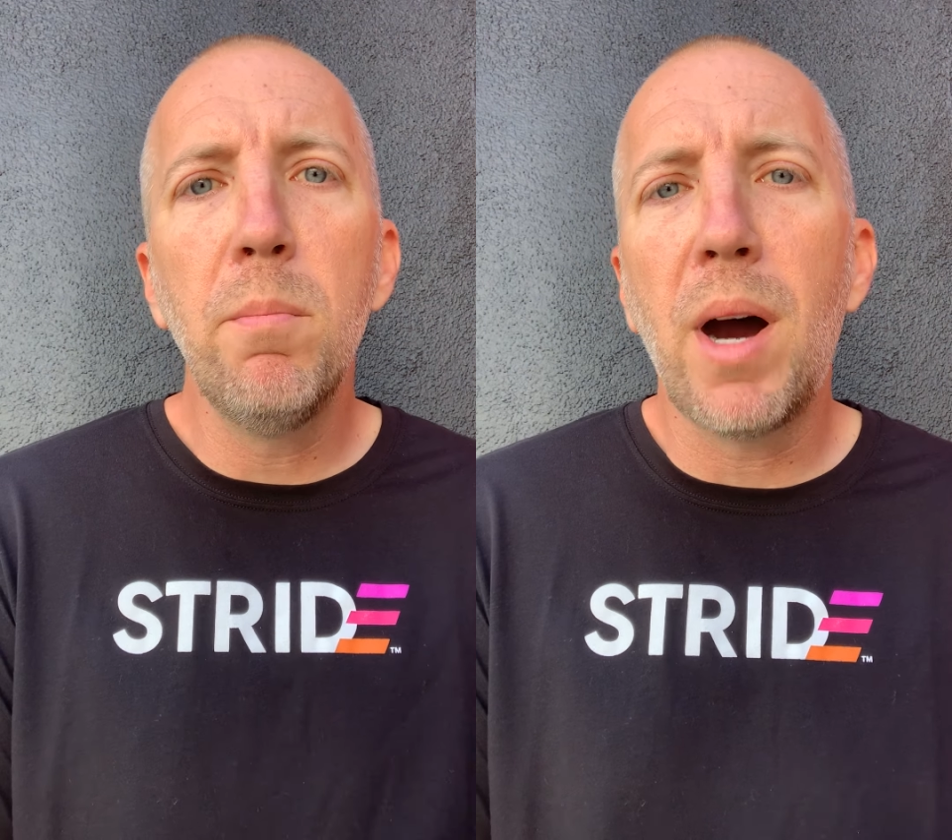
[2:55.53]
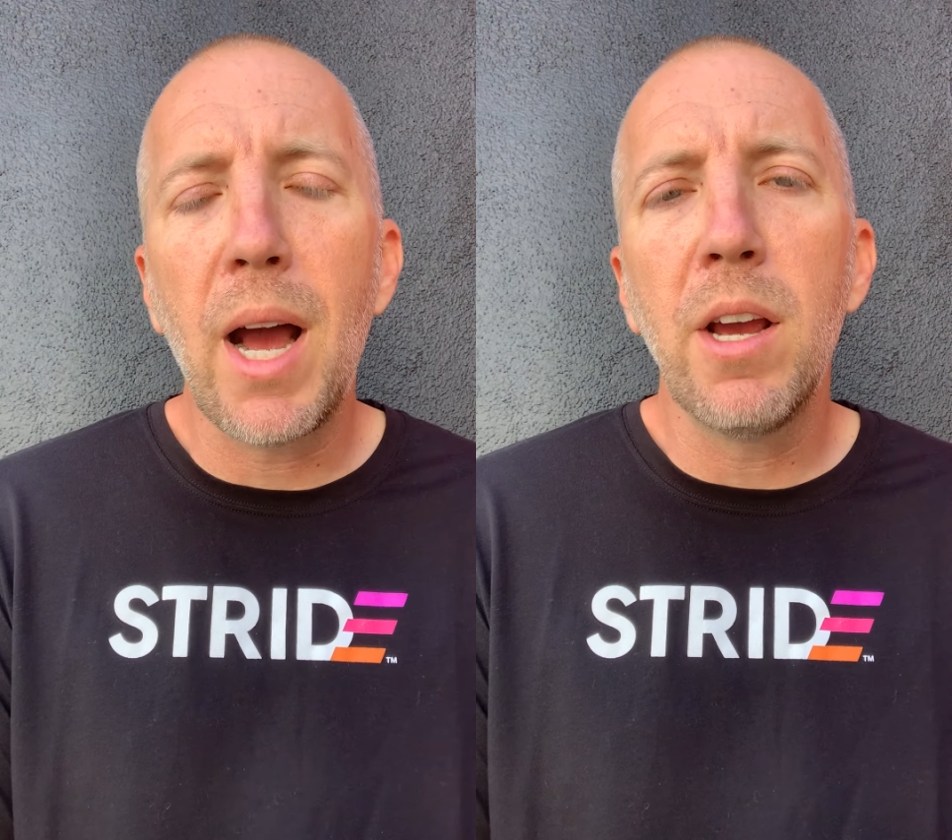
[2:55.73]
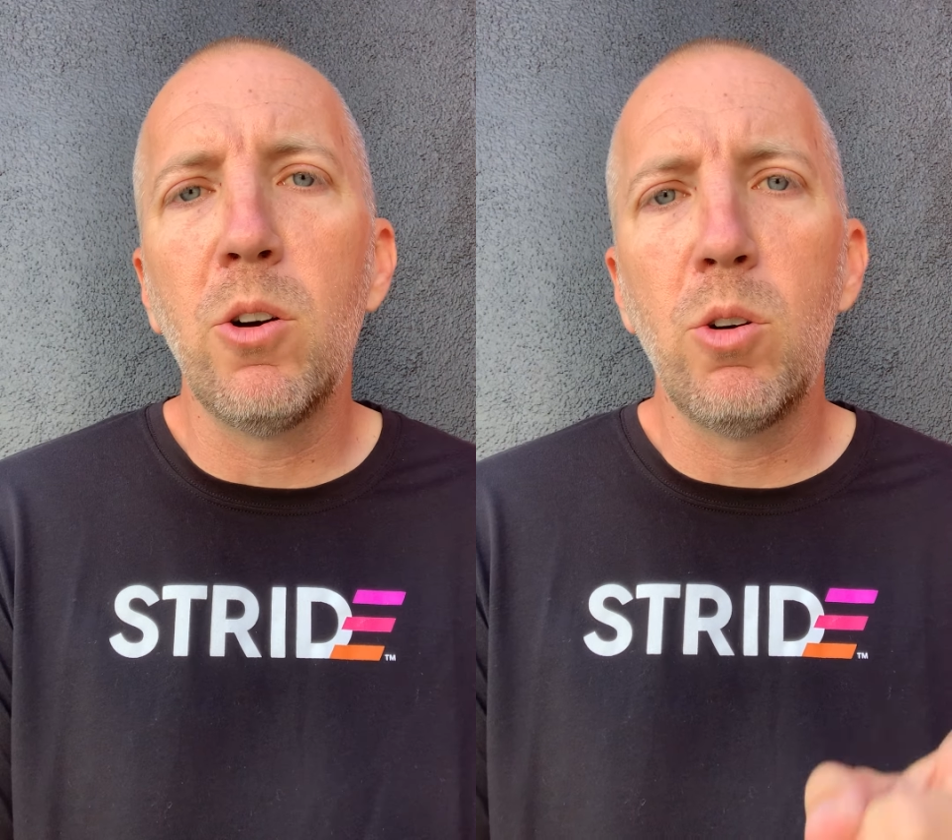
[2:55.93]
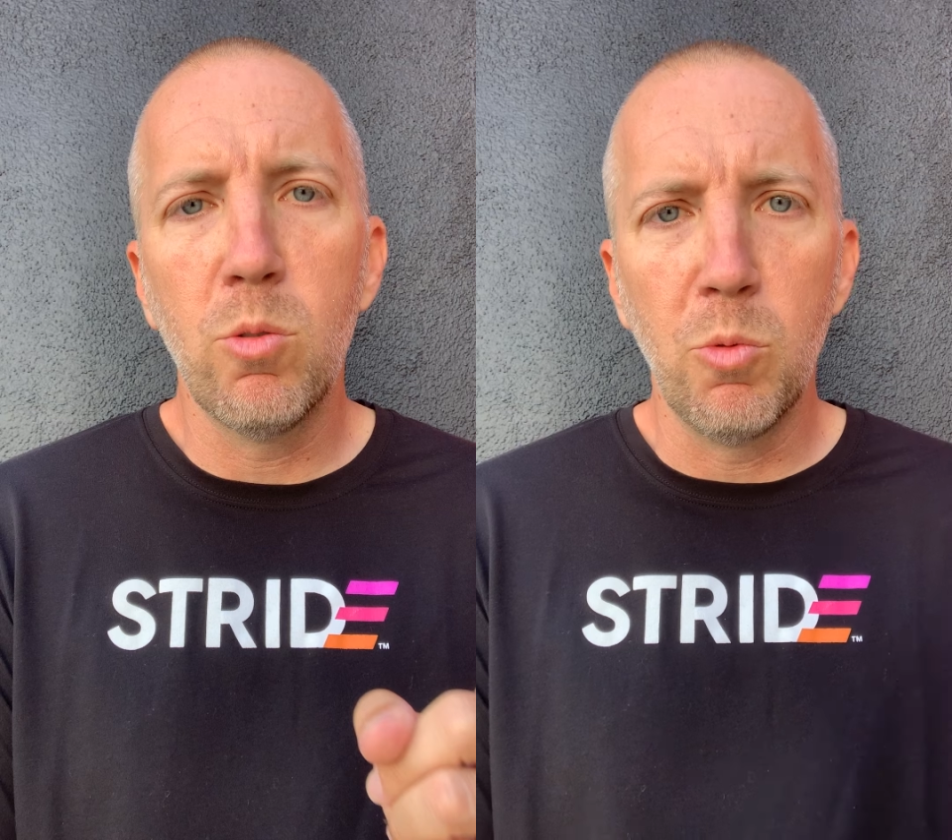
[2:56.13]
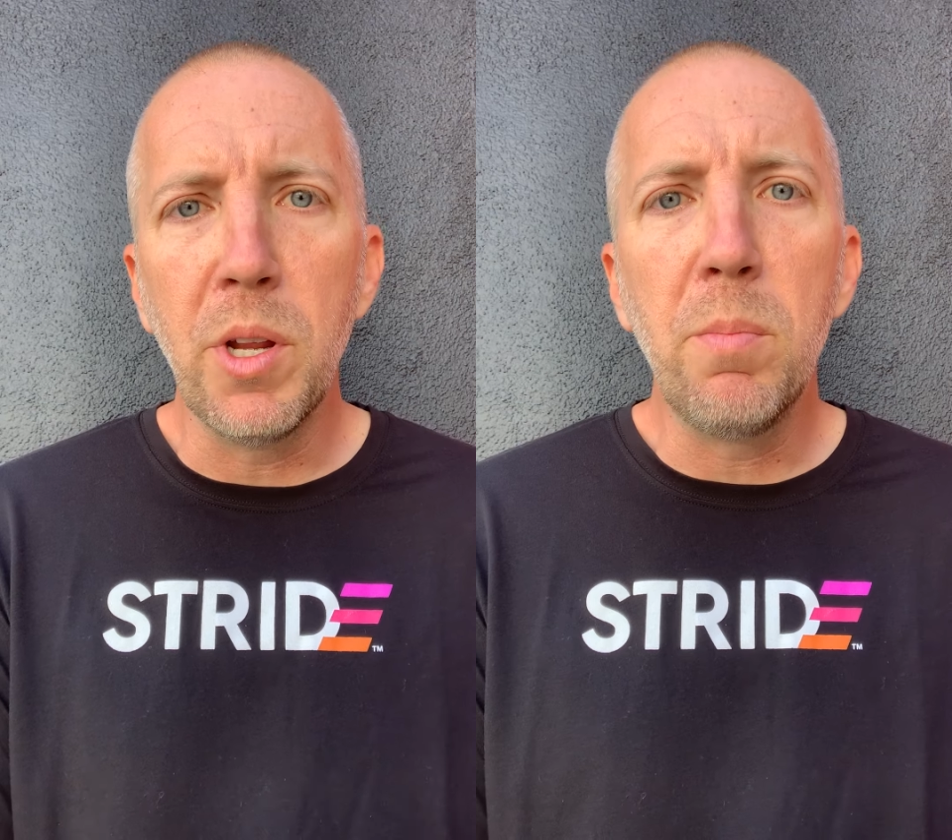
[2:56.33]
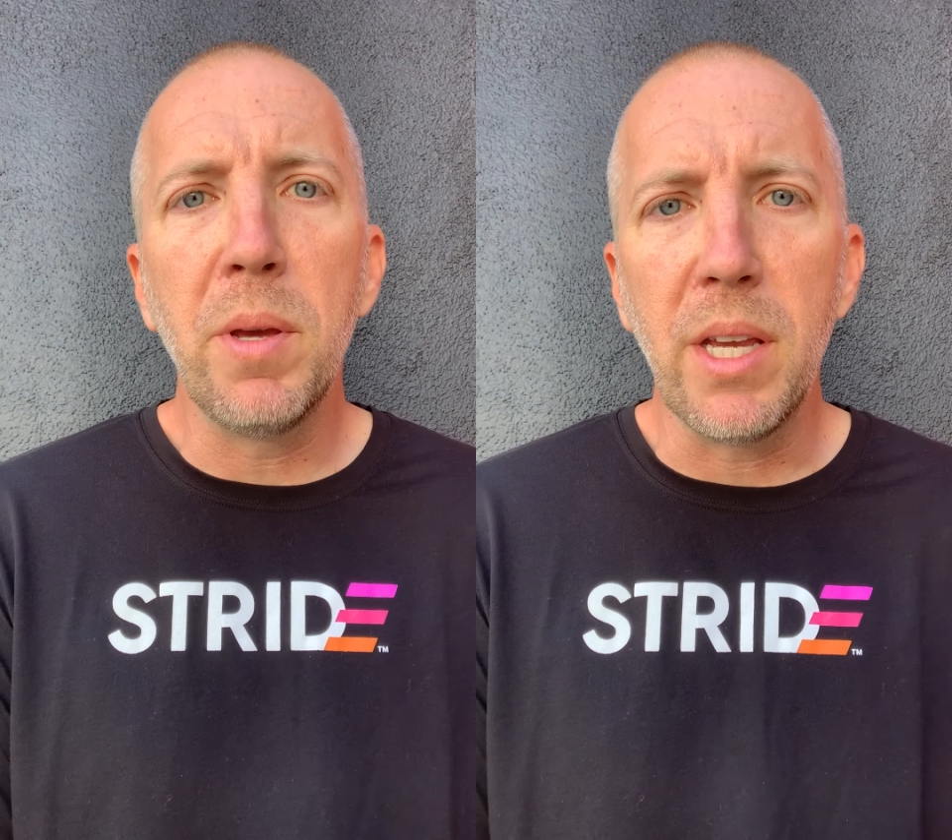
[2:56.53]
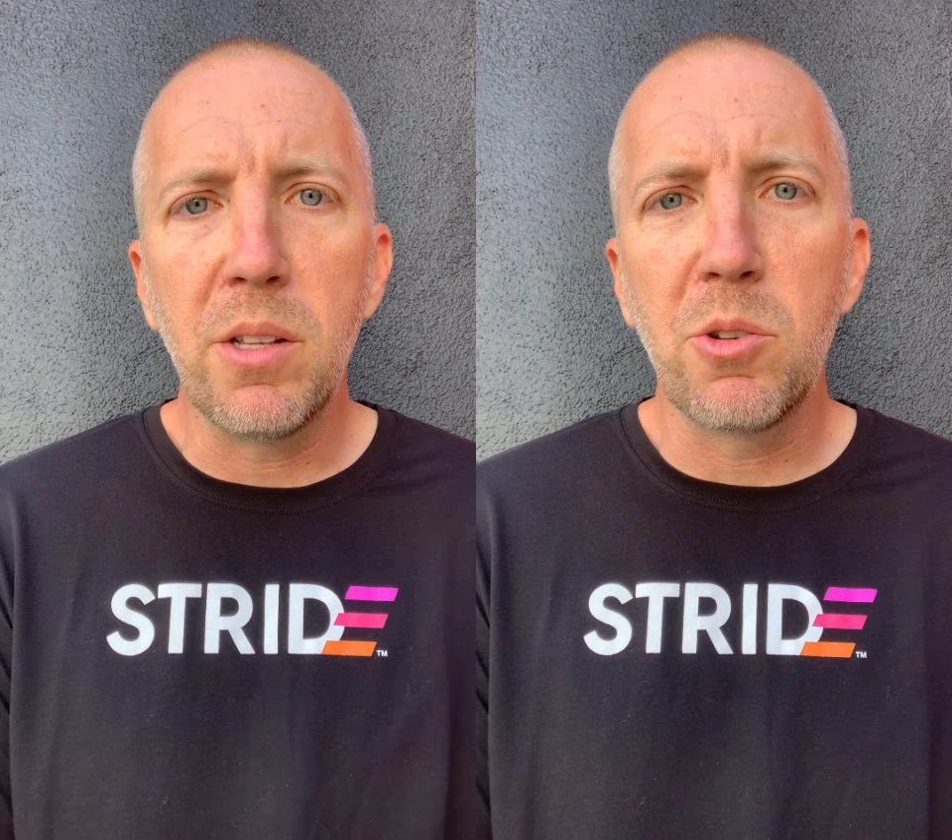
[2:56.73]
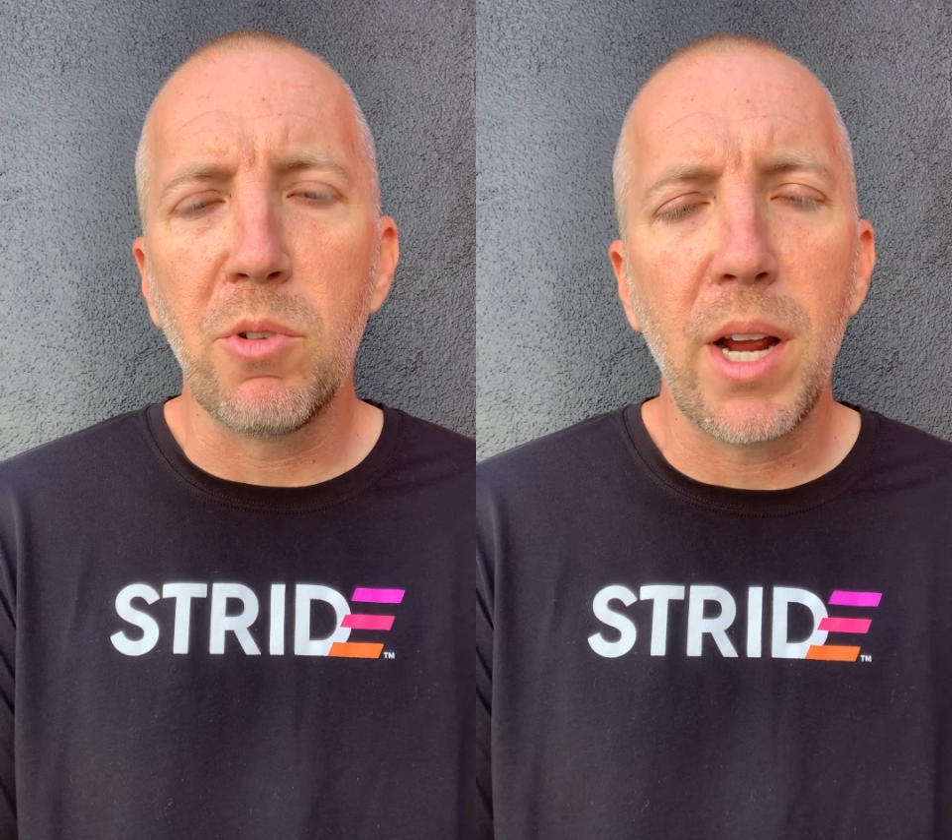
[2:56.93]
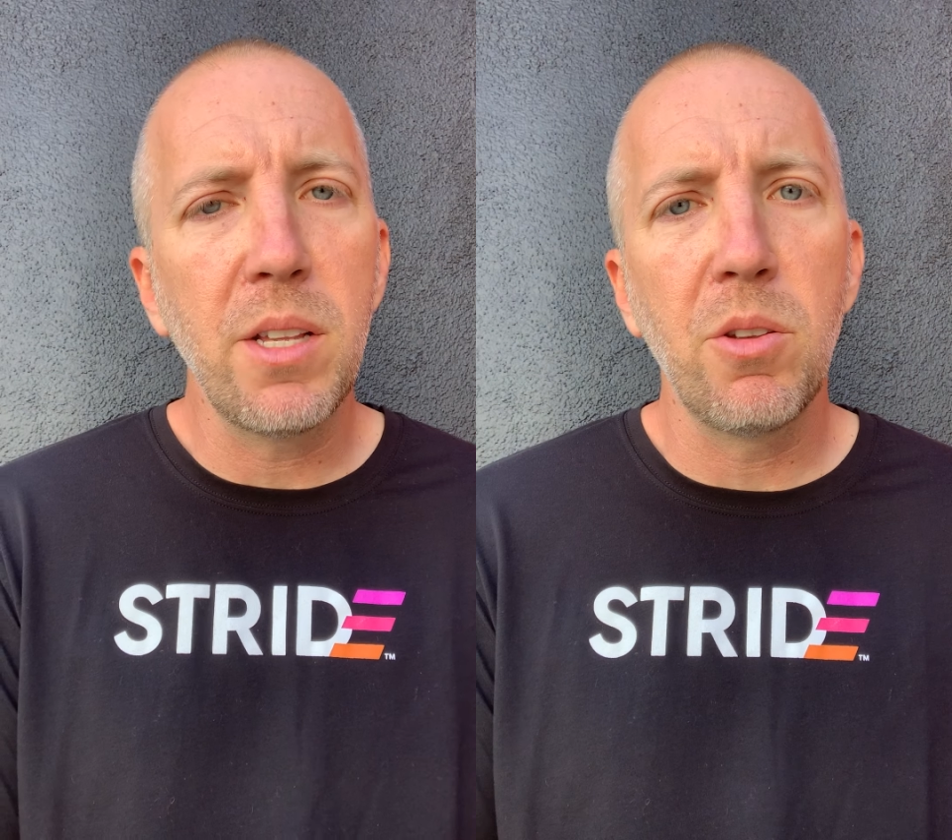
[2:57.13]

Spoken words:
mile repeats, right?